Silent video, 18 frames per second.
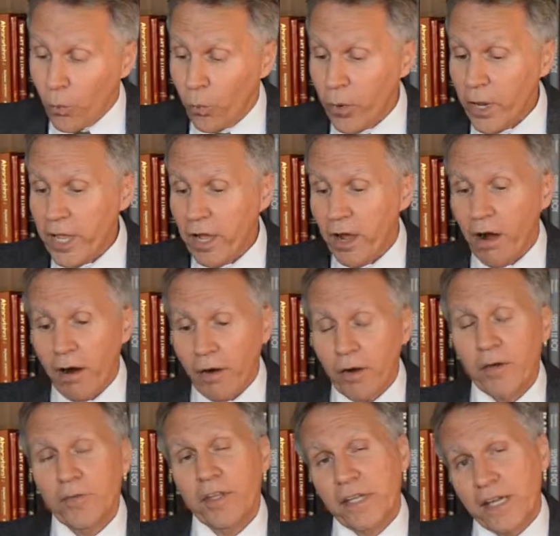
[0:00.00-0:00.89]
We
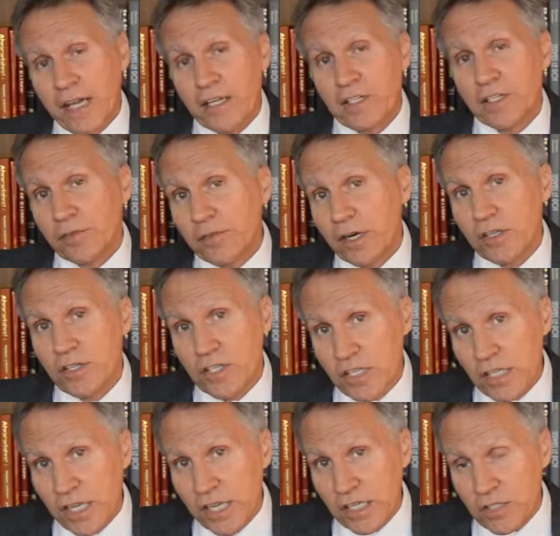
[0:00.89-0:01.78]
are on the edge of our
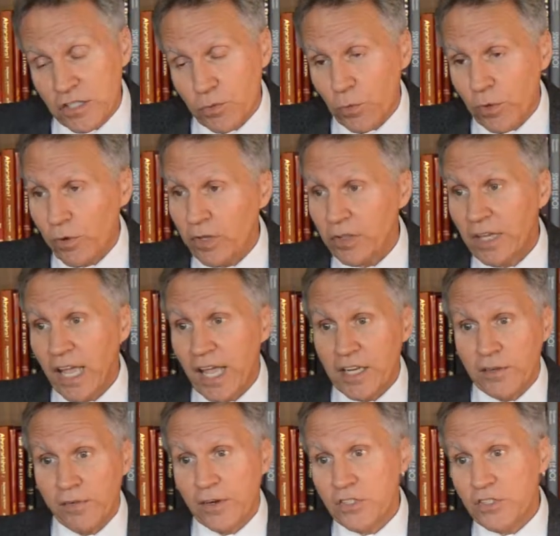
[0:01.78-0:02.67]
seats. We're on the
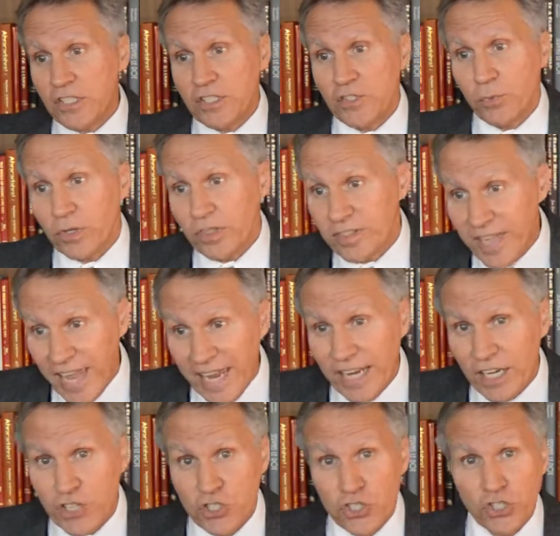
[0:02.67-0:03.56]
edge of our seats with
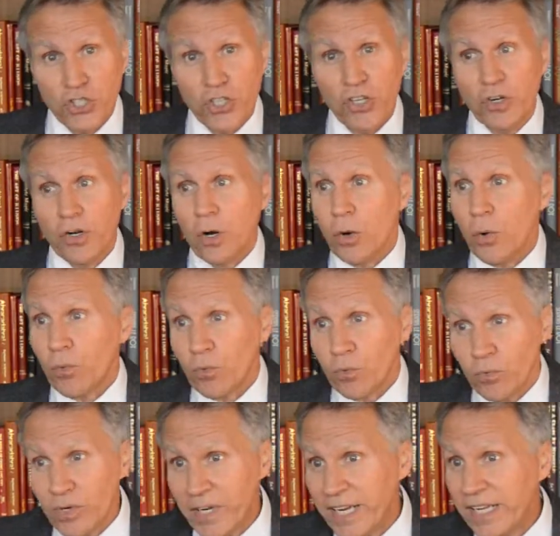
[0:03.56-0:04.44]
danger,
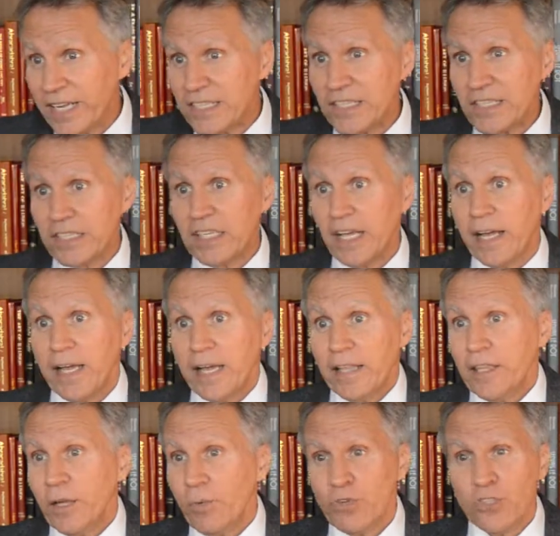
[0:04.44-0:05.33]
risk.
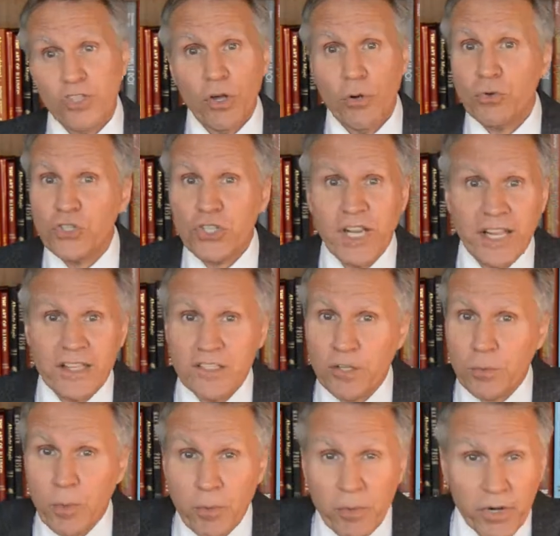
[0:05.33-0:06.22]
There was no
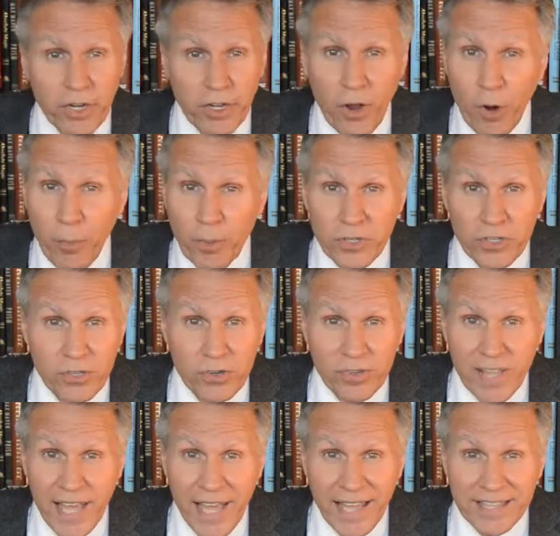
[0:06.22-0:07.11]
chance that we were going to go home and
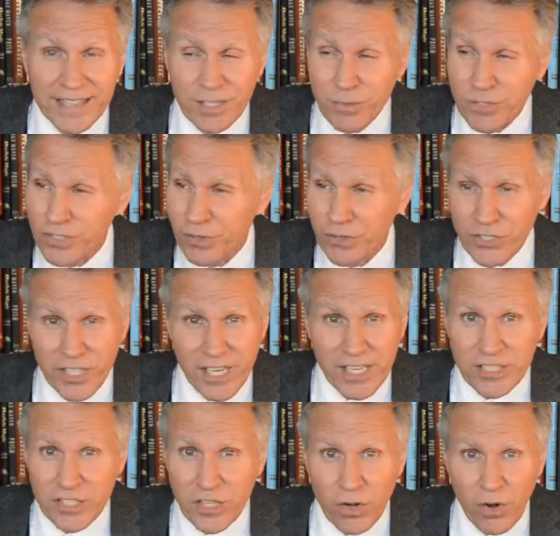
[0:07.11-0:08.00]
do that. There was no
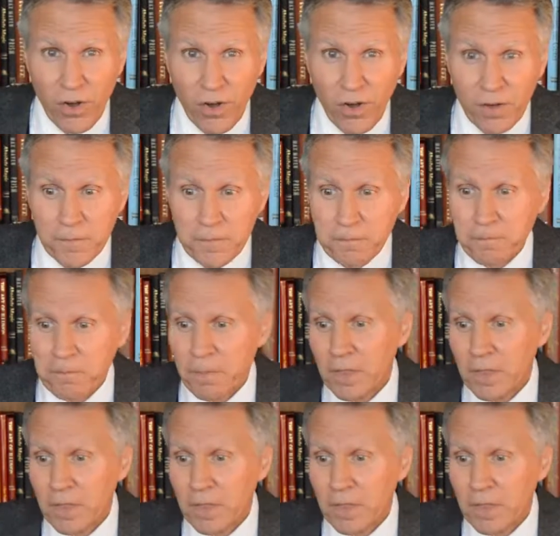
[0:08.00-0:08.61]
chance at all.